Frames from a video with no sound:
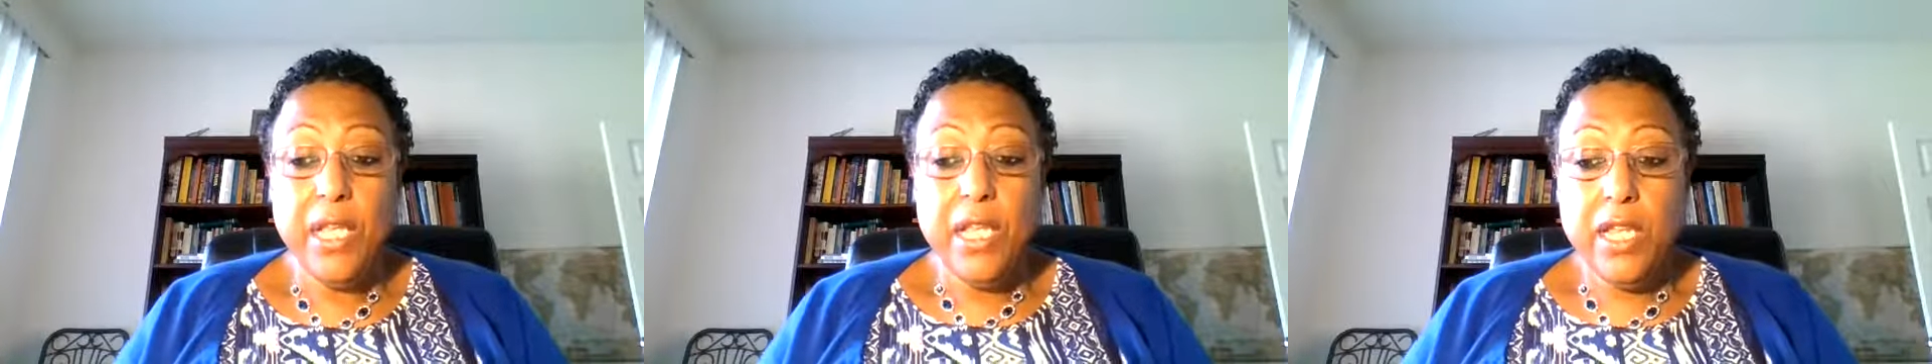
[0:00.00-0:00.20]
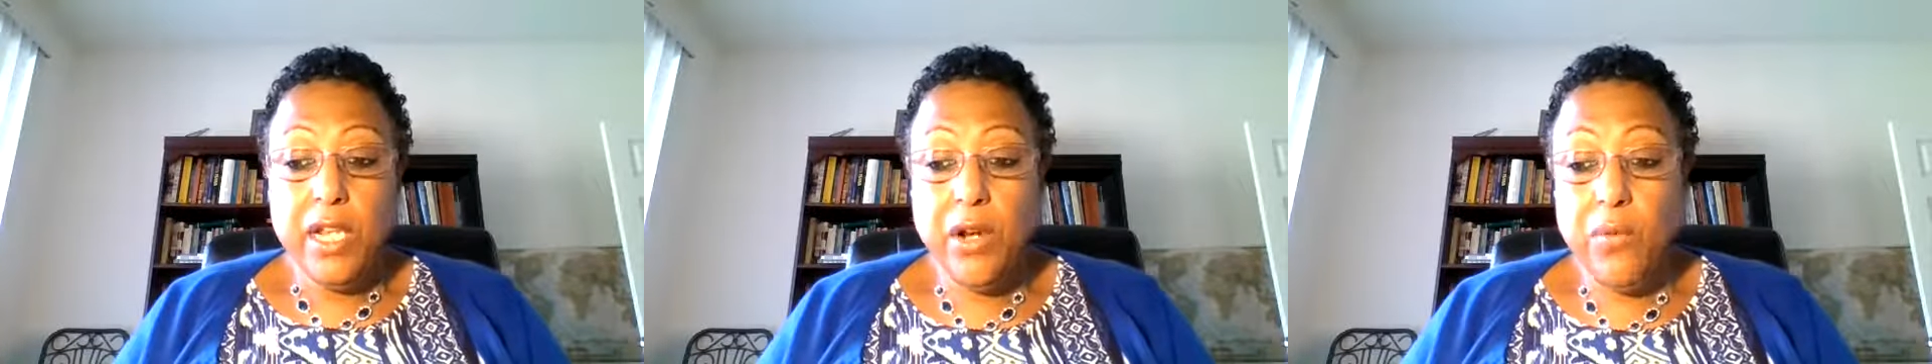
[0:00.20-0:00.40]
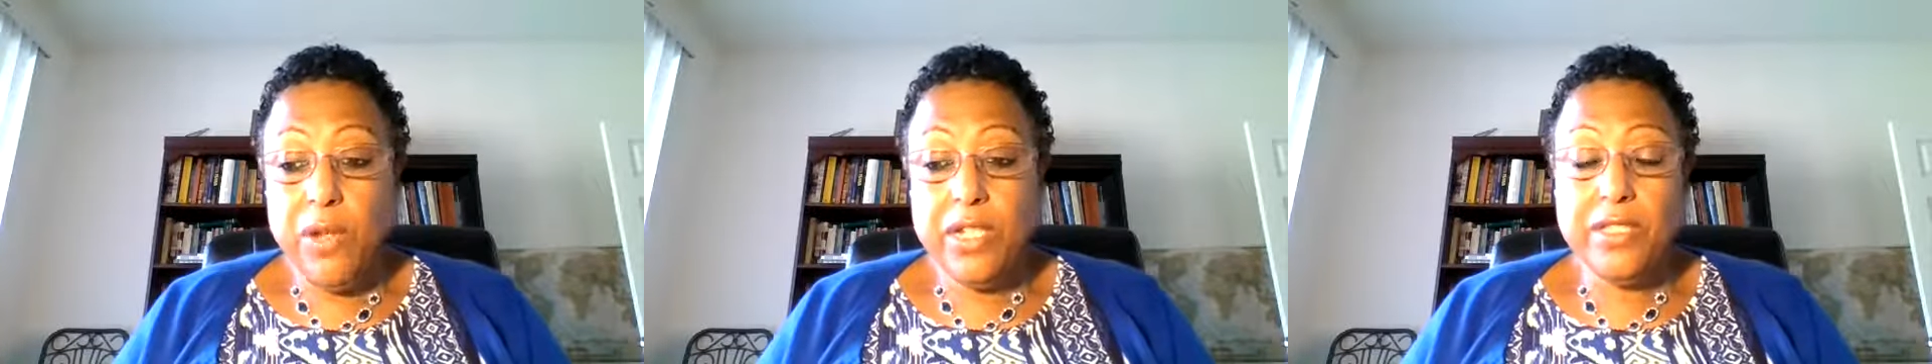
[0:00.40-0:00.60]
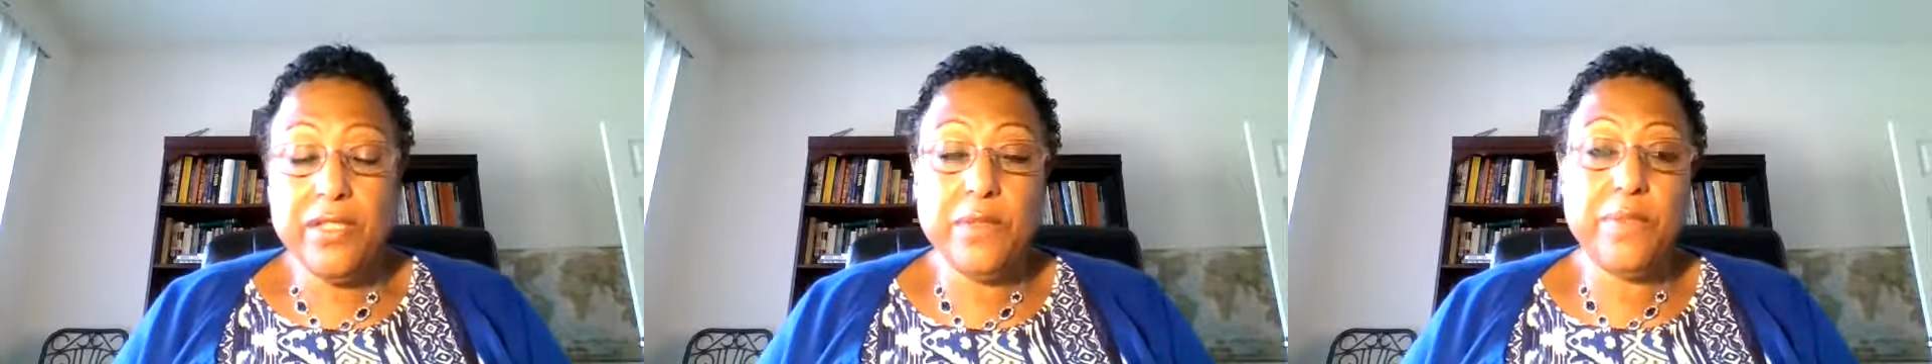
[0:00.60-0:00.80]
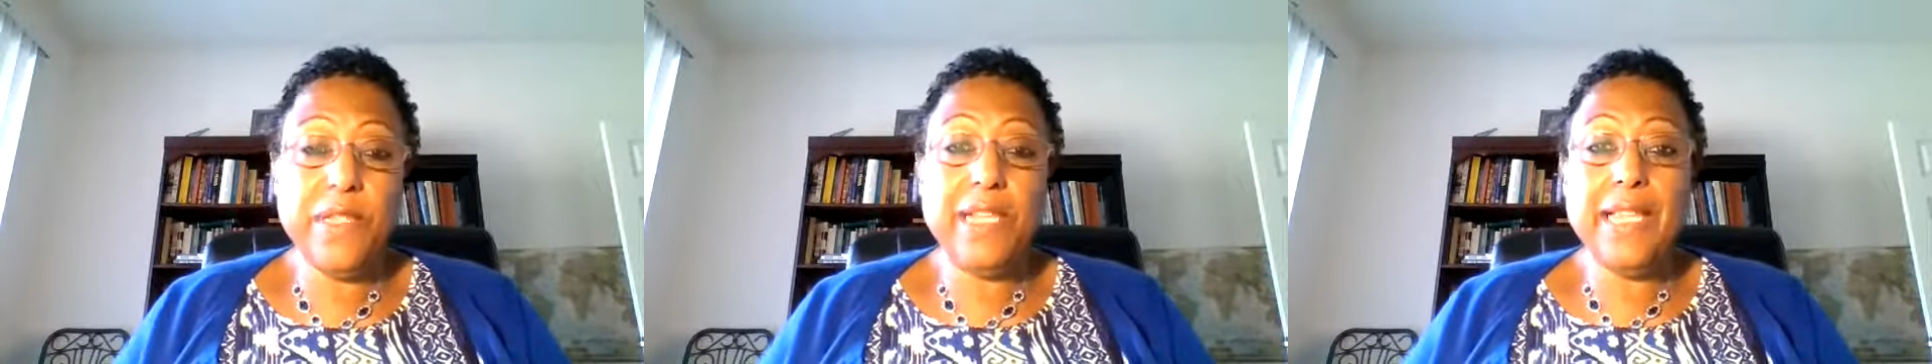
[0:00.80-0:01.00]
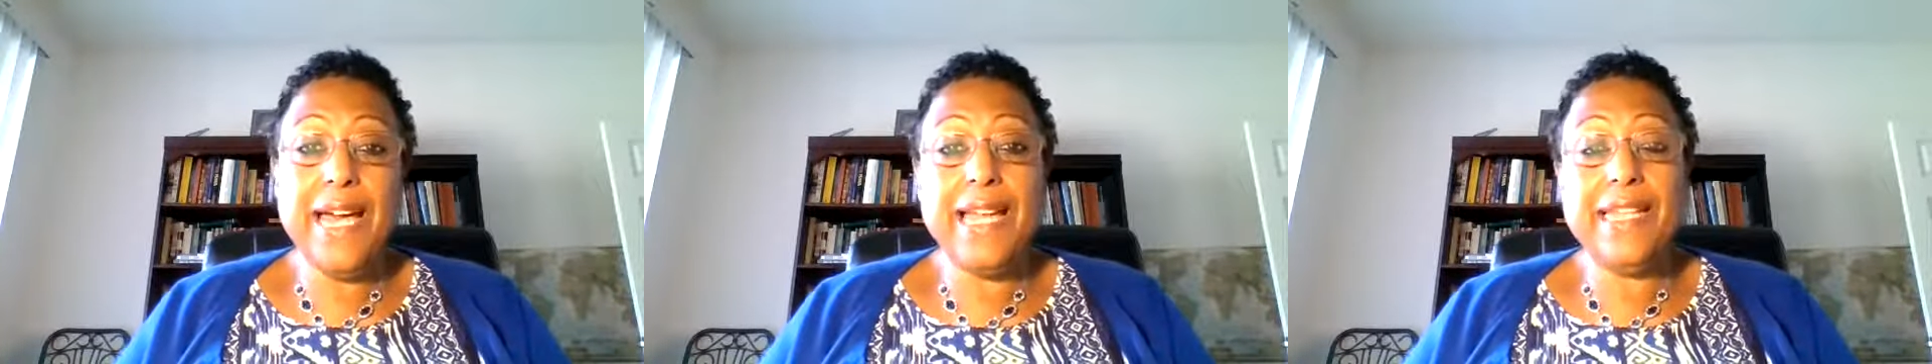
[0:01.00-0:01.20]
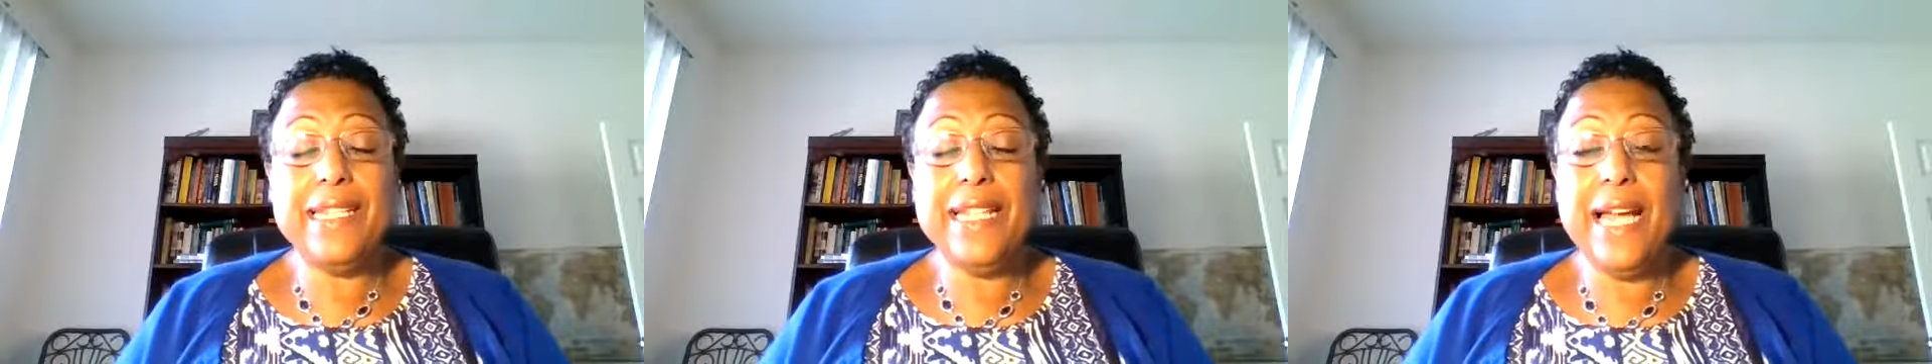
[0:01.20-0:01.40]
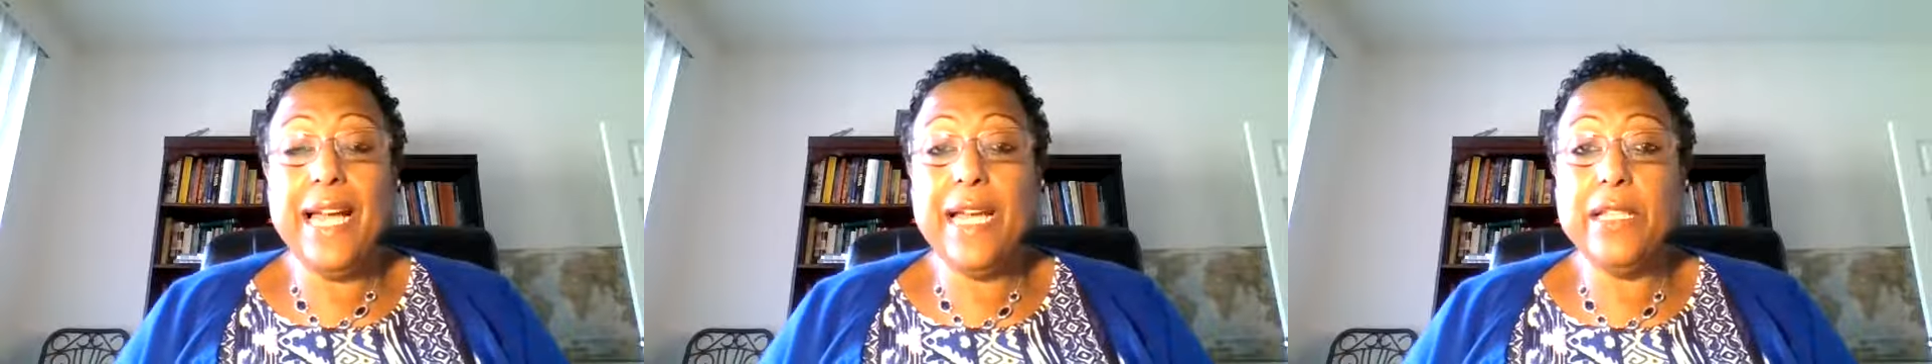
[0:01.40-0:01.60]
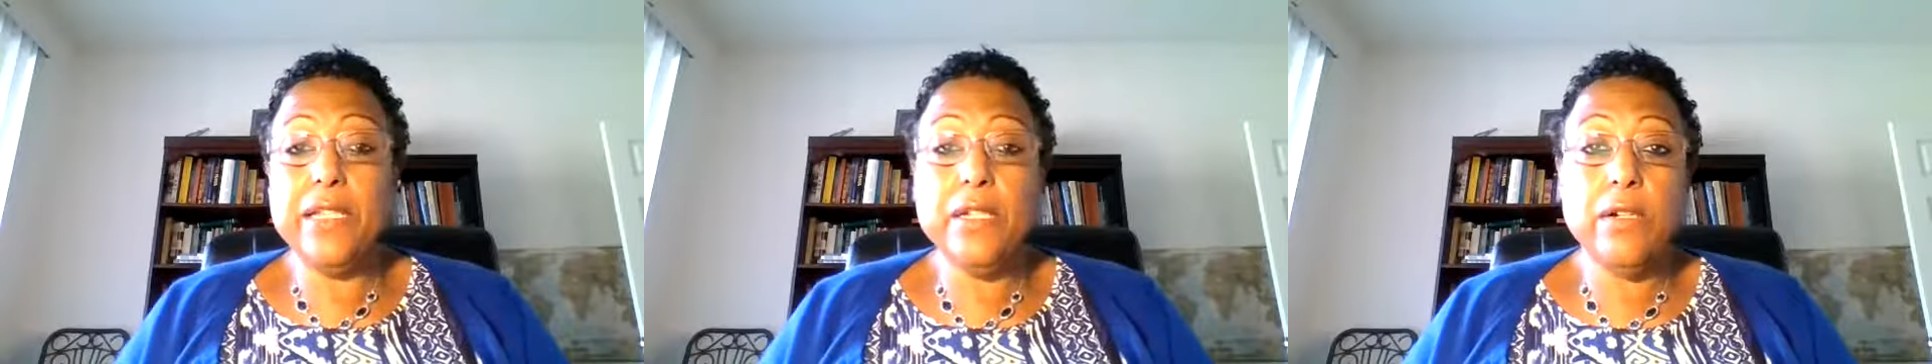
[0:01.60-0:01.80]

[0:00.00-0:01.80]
You don't want to just be la-di-da,